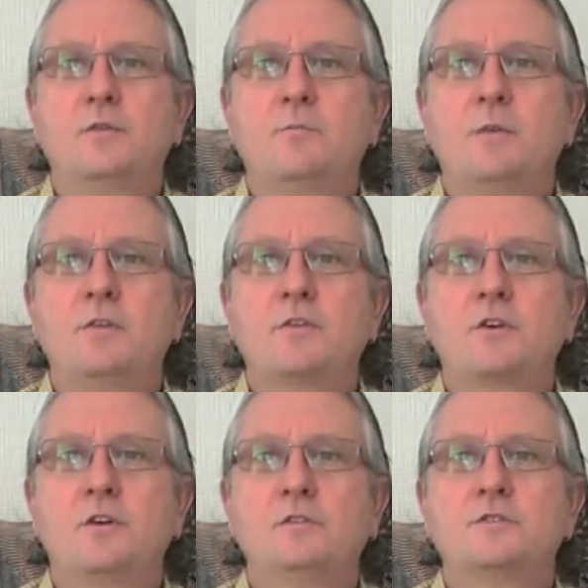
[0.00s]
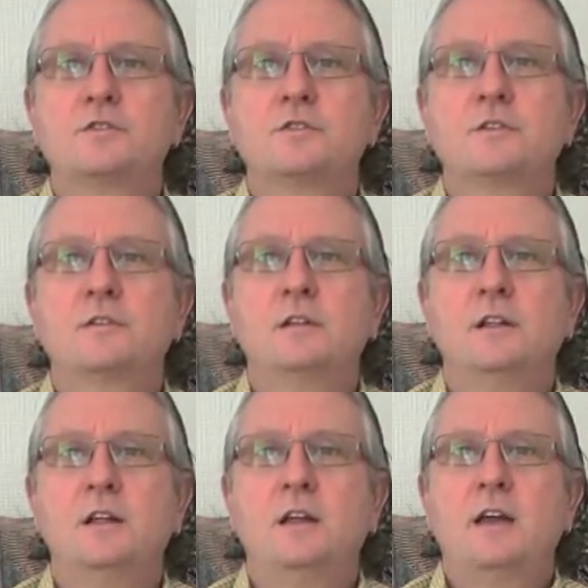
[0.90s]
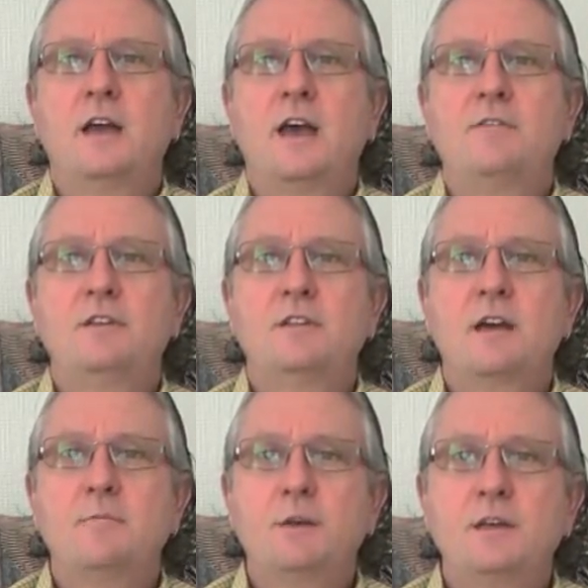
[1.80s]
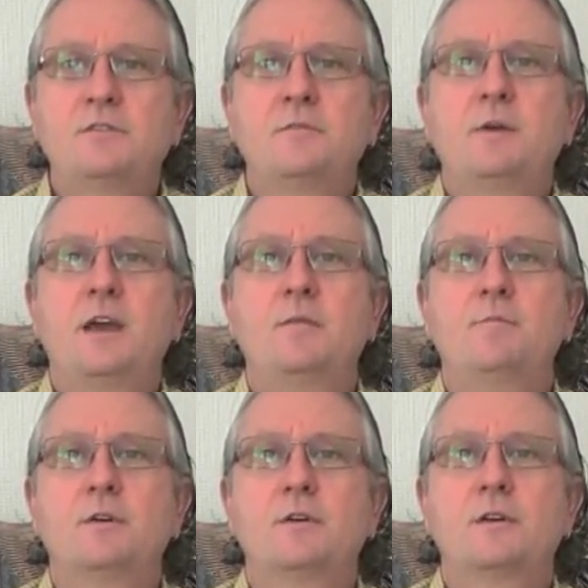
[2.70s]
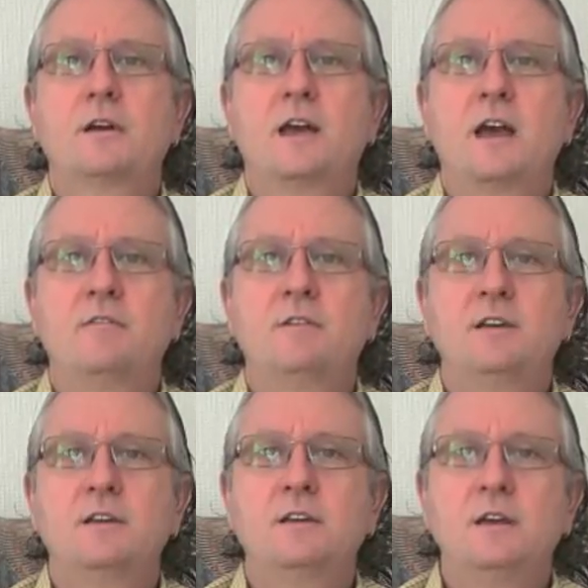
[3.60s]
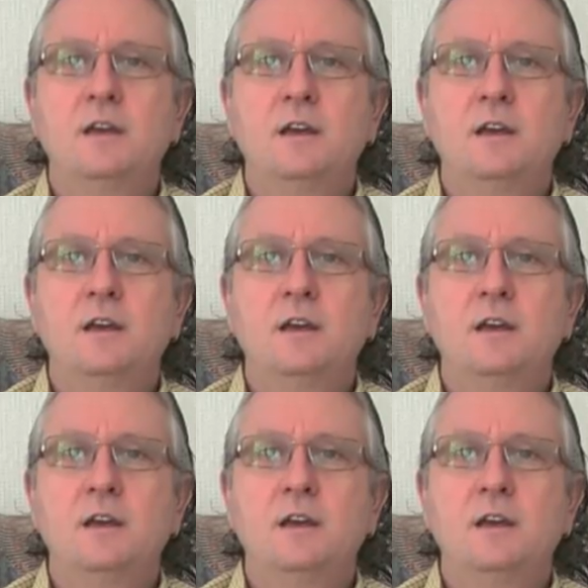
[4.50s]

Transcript: Mother culture, having that piece of paper, having,